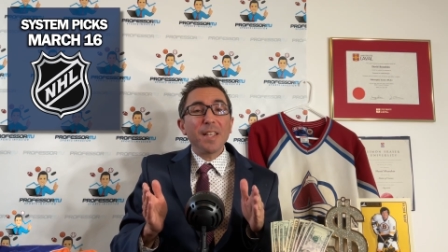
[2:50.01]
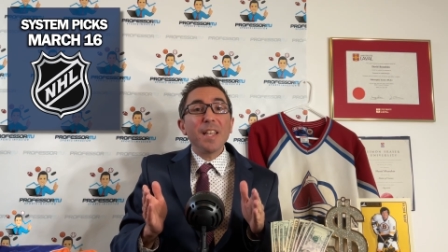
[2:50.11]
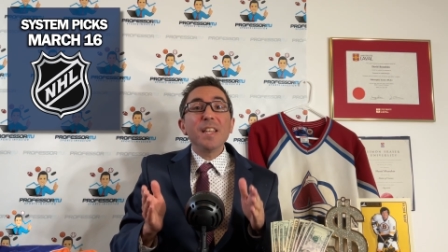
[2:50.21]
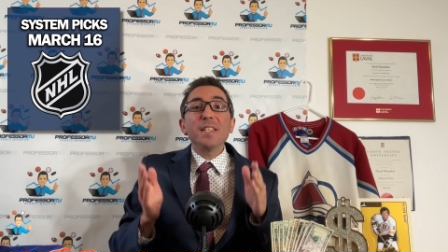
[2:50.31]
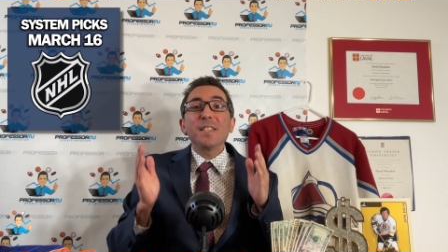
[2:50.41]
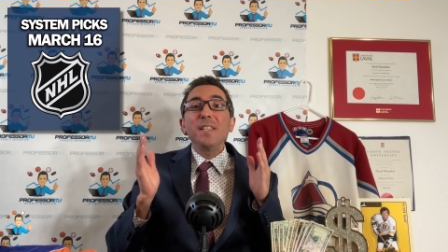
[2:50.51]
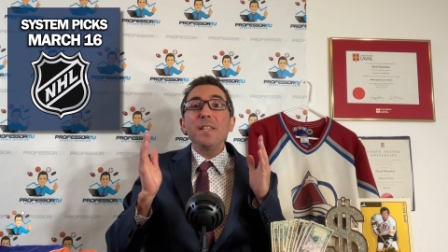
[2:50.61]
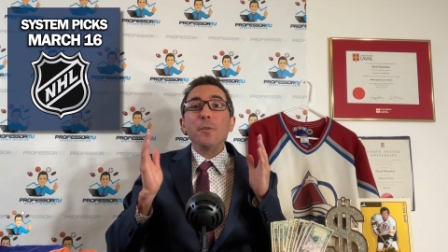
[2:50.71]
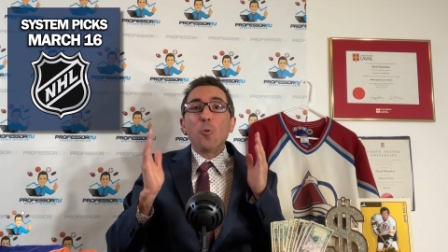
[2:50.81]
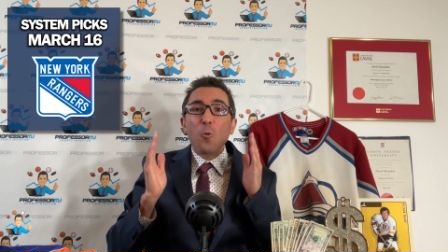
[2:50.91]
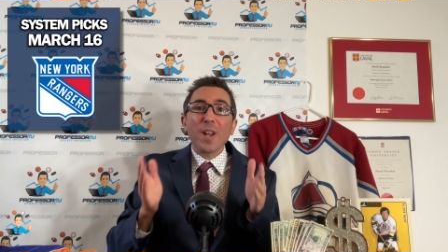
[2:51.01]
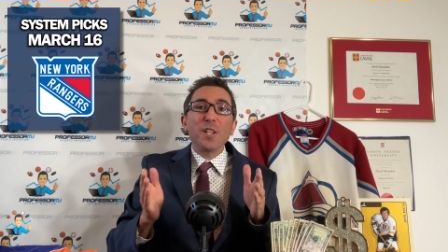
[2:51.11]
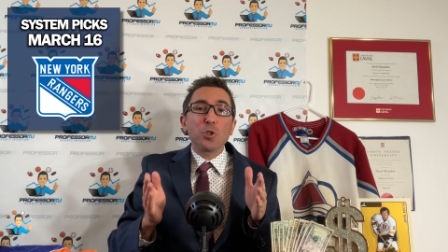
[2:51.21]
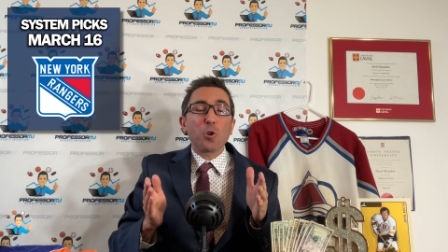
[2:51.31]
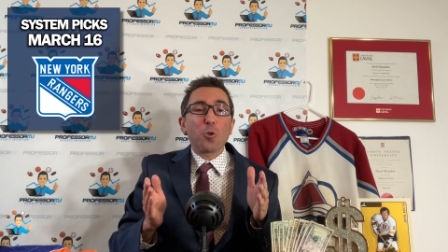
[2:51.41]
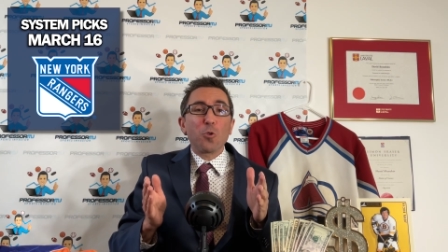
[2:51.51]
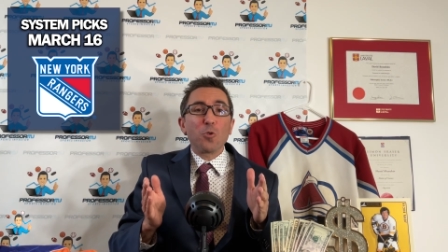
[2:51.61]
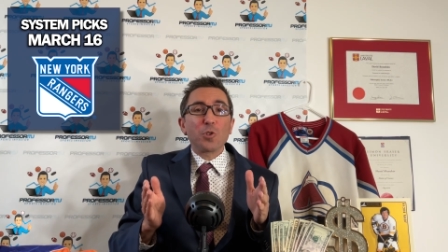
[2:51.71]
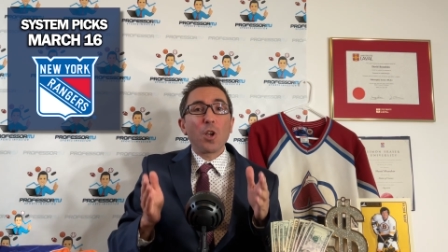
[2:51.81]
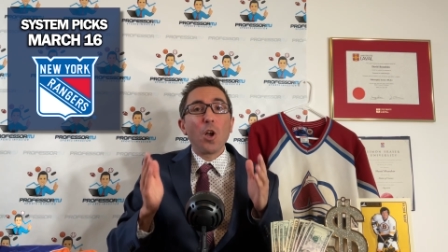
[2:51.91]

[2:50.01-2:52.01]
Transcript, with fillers: is the Rangers,